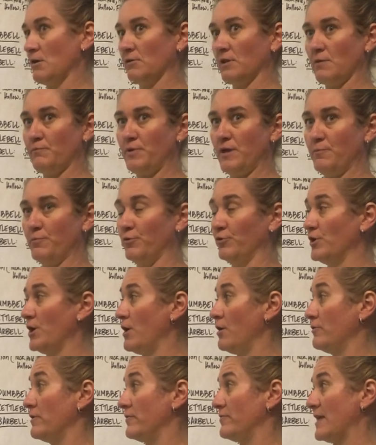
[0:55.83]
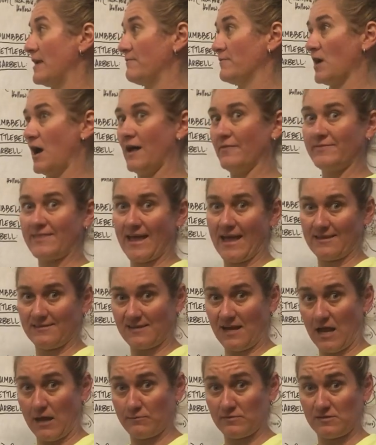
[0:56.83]
let people know that they've got
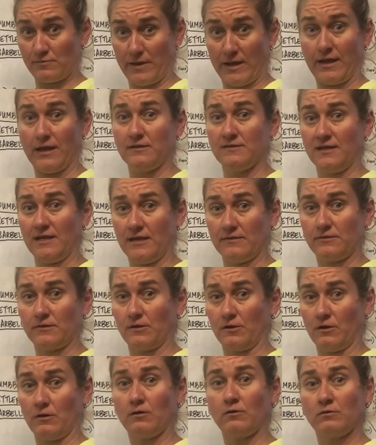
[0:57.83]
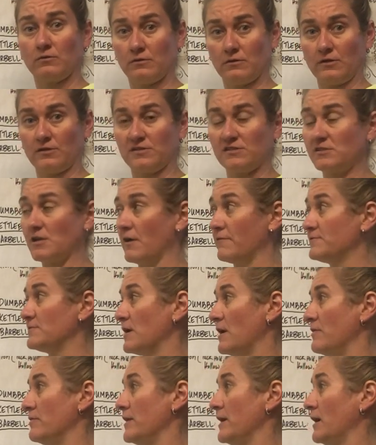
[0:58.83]
that time span to get their stuff
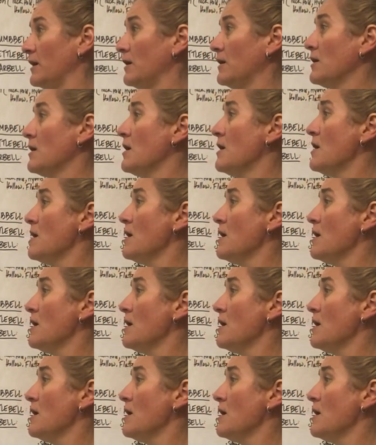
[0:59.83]
done there.